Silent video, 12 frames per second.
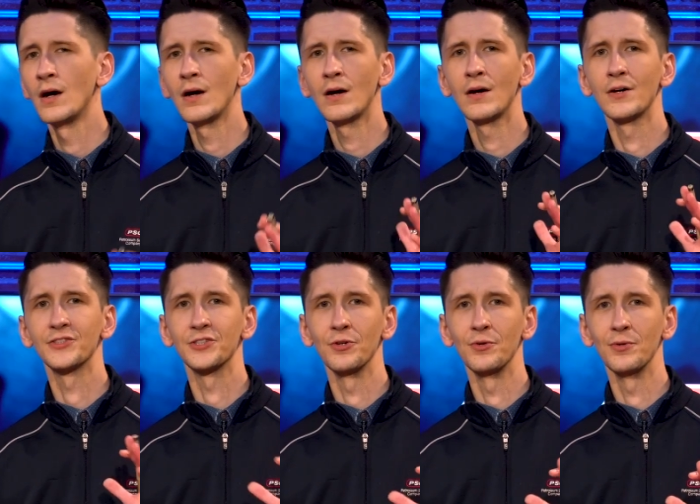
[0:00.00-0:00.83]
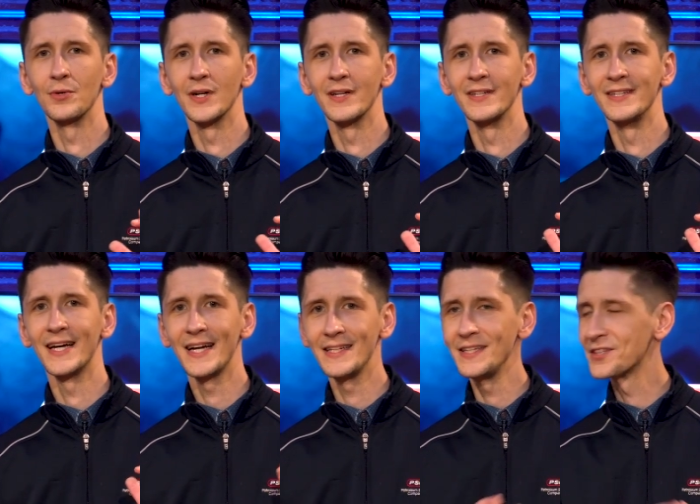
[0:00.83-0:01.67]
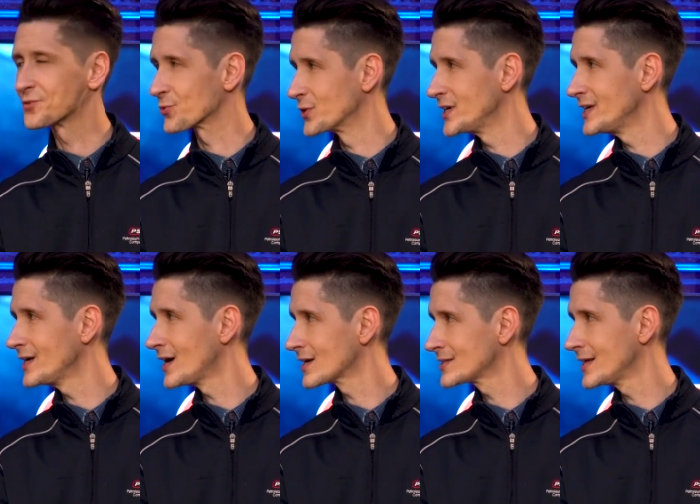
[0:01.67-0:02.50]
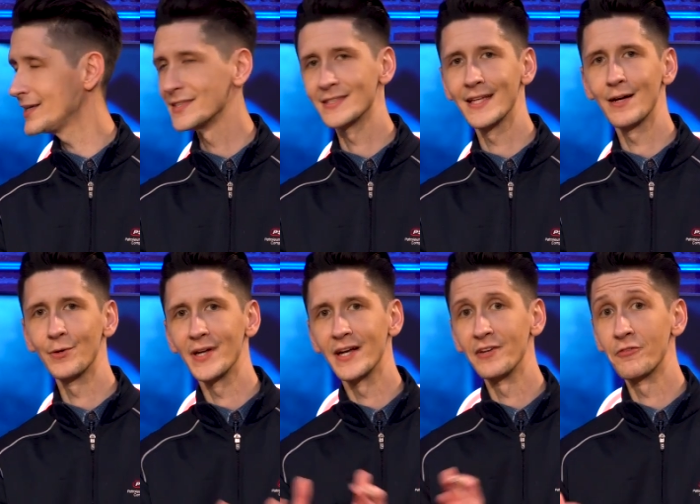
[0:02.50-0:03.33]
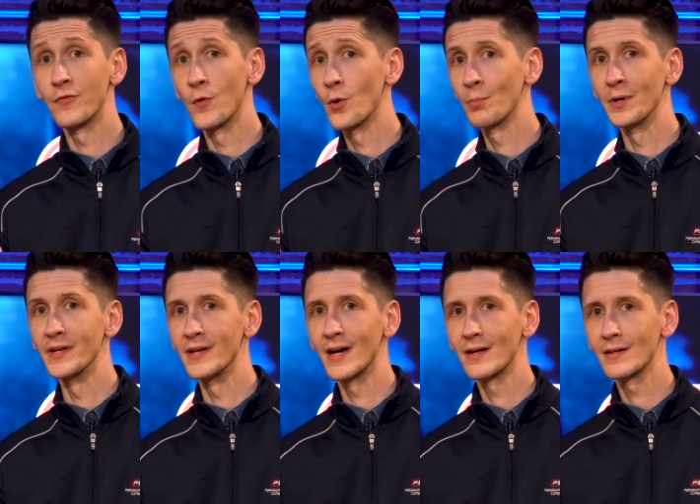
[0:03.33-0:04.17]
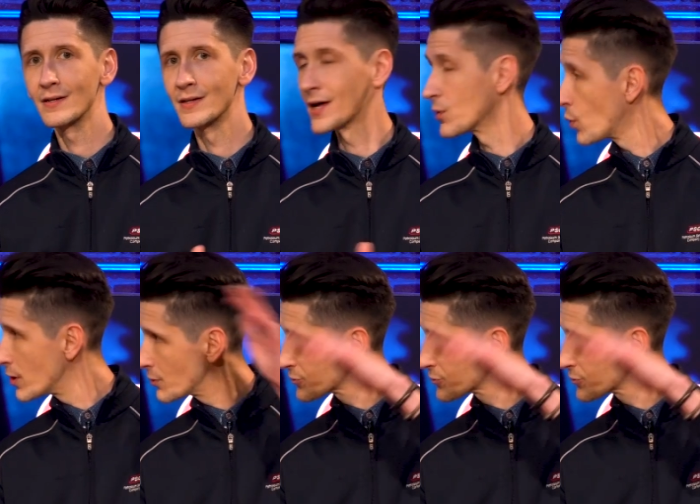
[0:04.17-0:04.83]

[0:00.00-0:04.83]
Ah, oh, so uh, ninety-three octane is now a ninety-four, but not, not a one